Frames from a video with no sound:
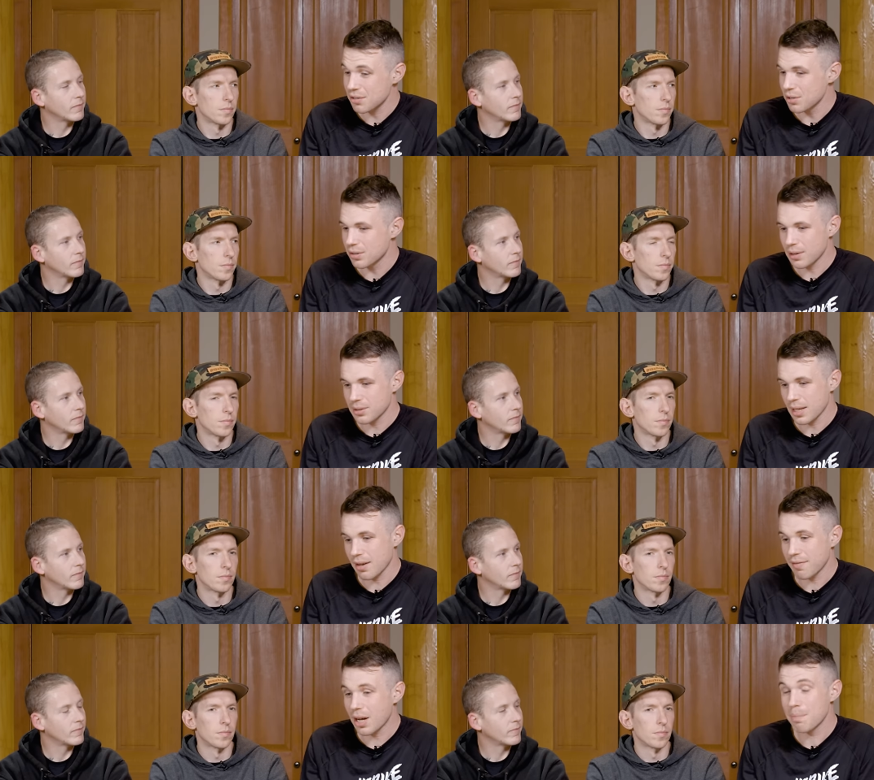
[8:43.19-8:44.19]
Speaker 1: Cruz feels like a
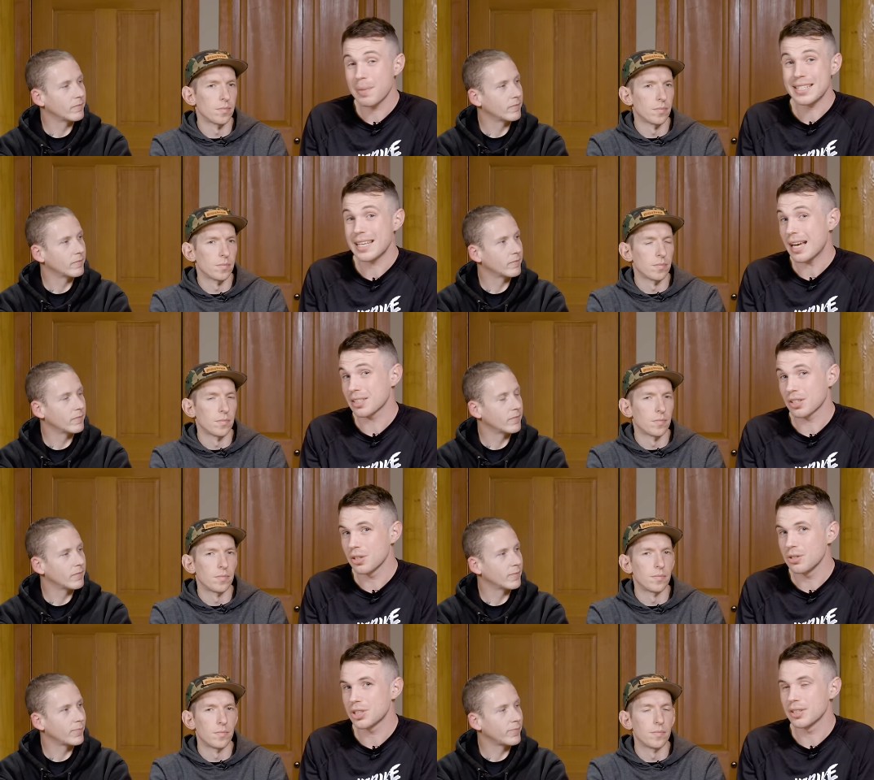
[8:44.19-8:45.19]
far better
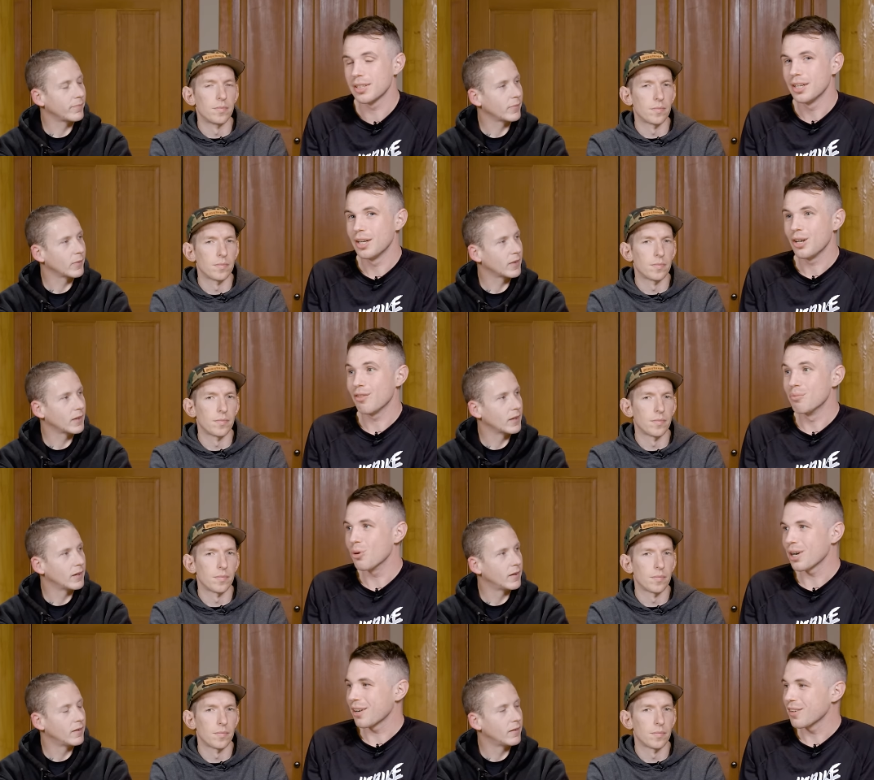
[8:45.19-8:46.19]
execution of more
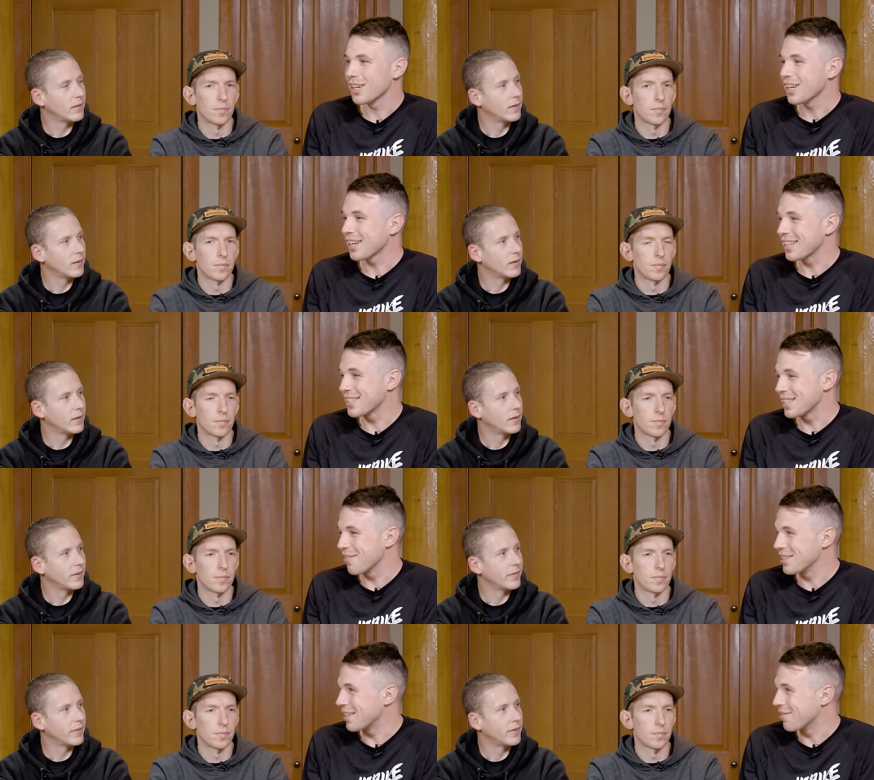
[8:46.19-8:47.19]
kind of
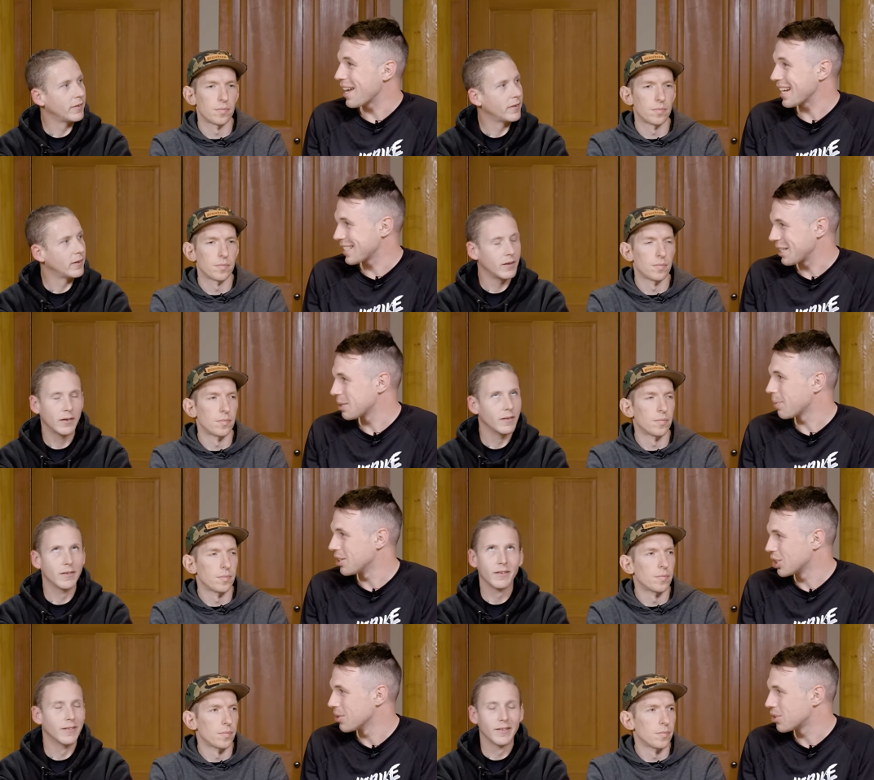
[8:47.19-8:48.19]
conservative XC inspired
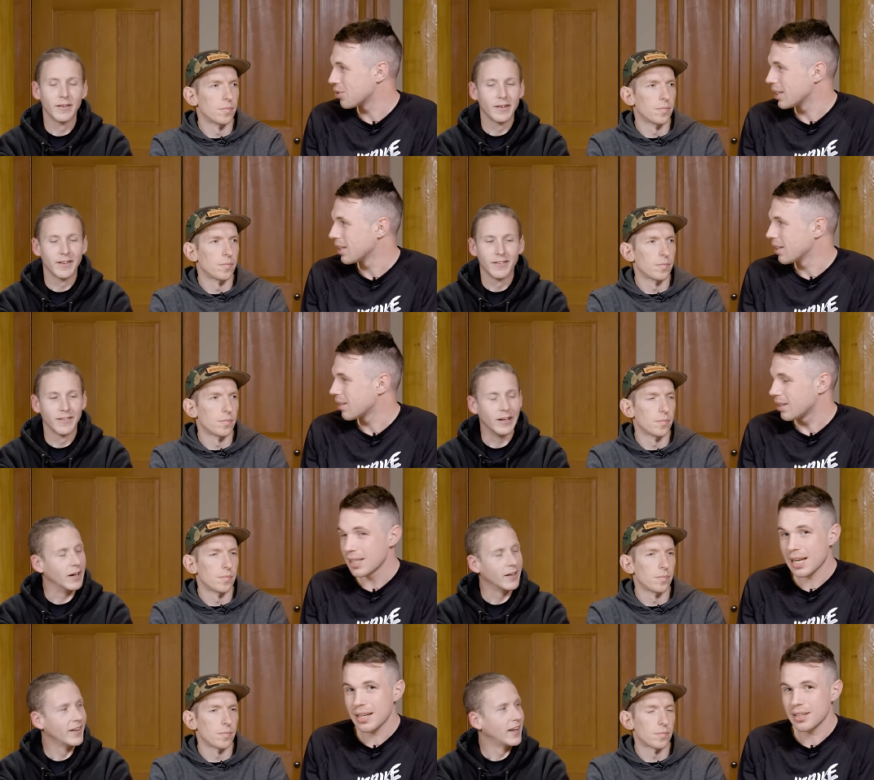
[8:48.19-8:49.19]
geometry than yeah. the
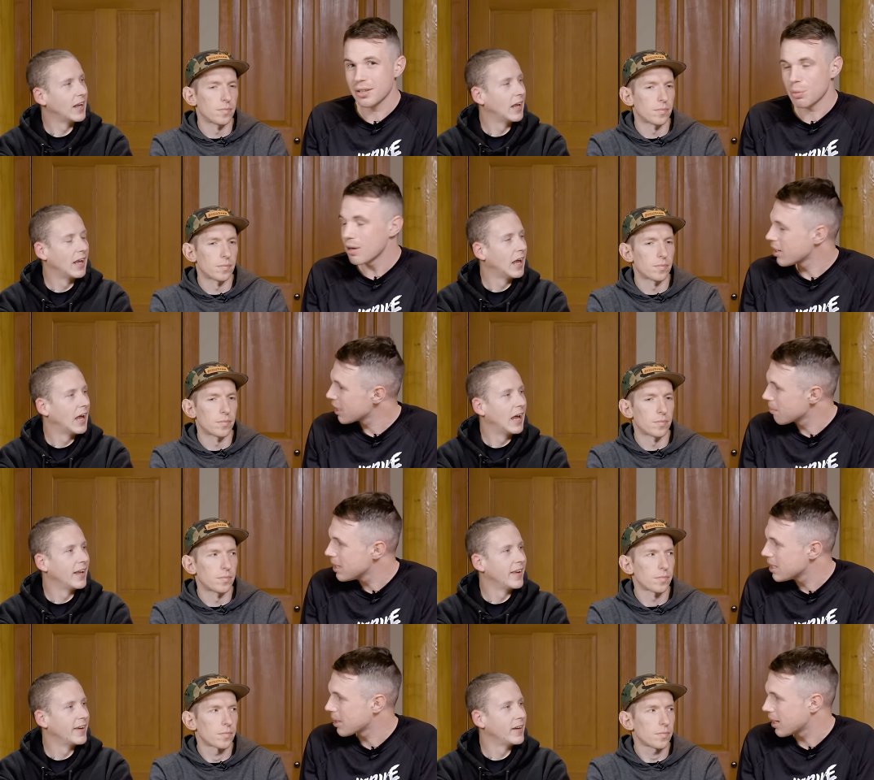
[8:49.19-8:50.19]
canyon. We're riding a
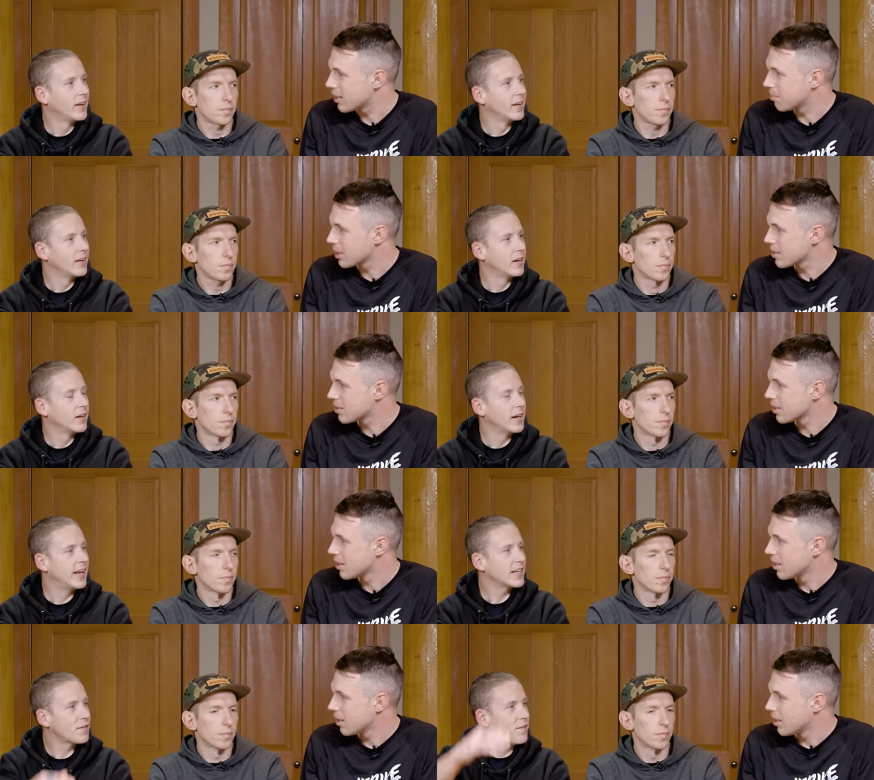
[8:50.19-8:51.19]
medium canyon because it
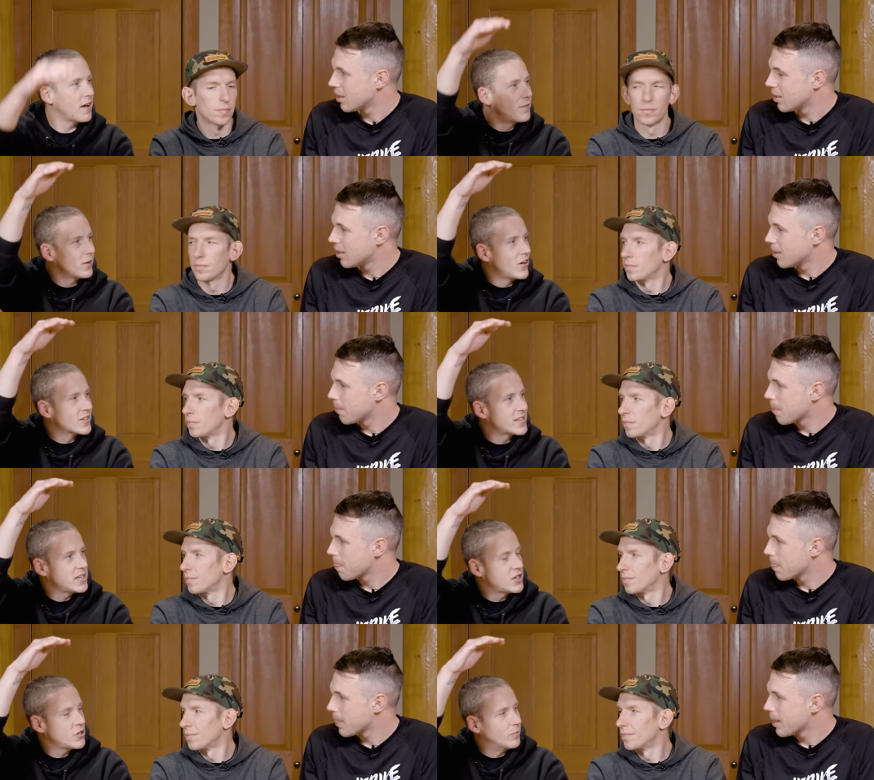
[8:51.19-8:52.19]
has a five foot long C
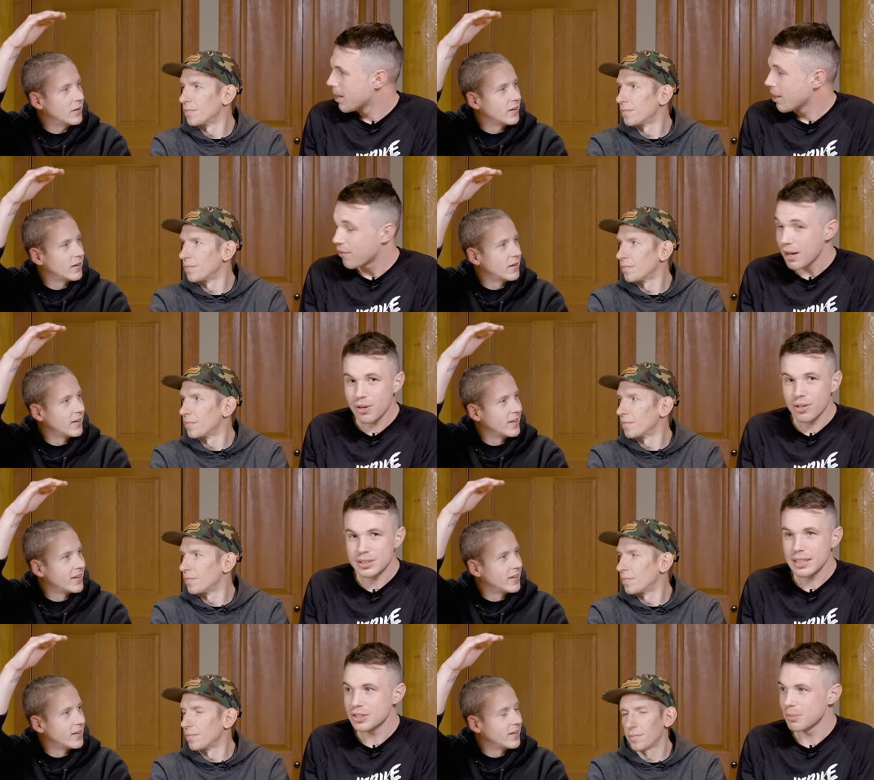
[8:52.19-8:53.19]
tube. A five foot long
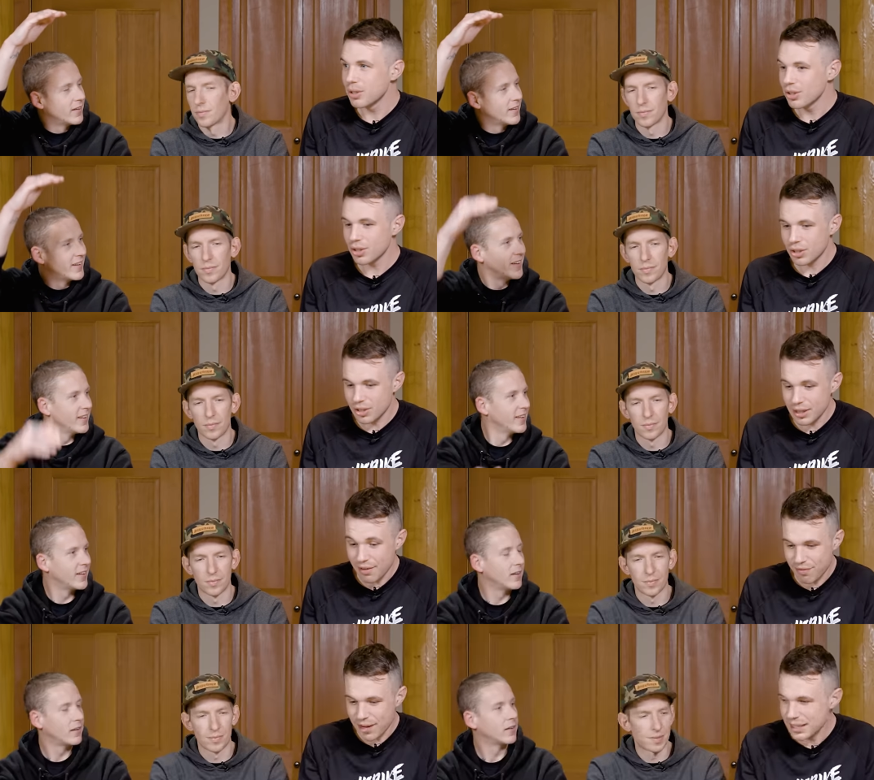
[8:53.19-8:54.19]
C tube, and the, the
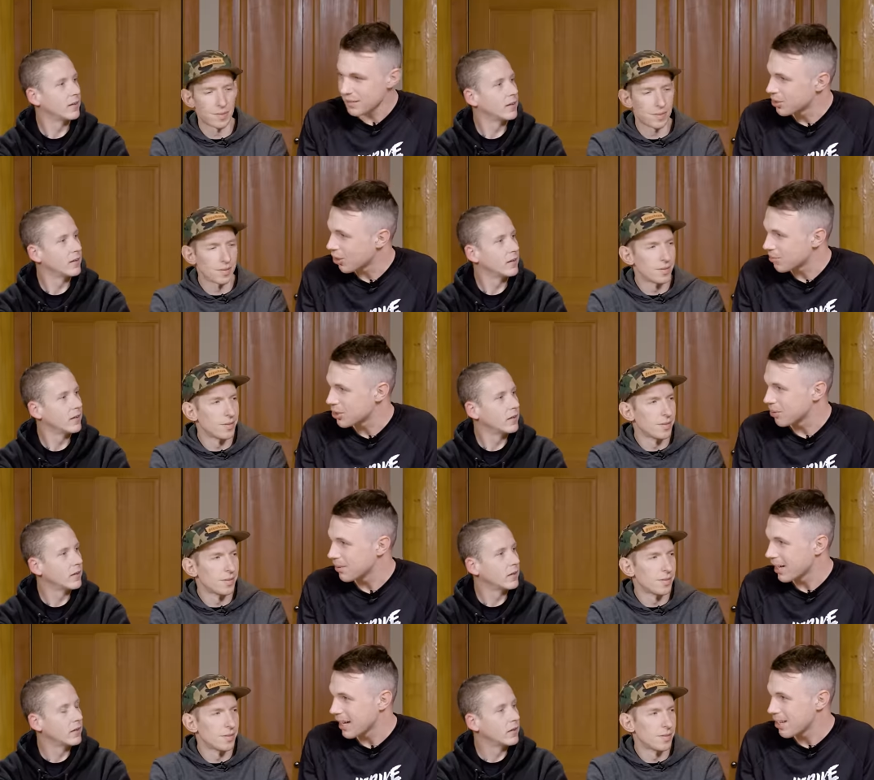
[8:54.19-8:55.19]
effective top tube
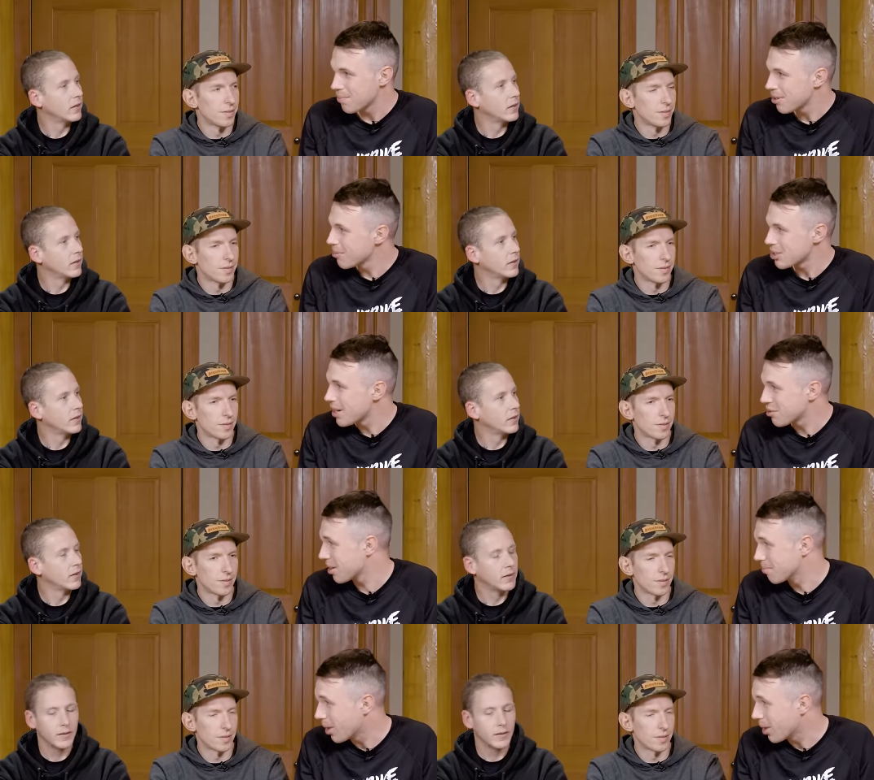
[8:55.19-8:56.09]
you pretty much measure it in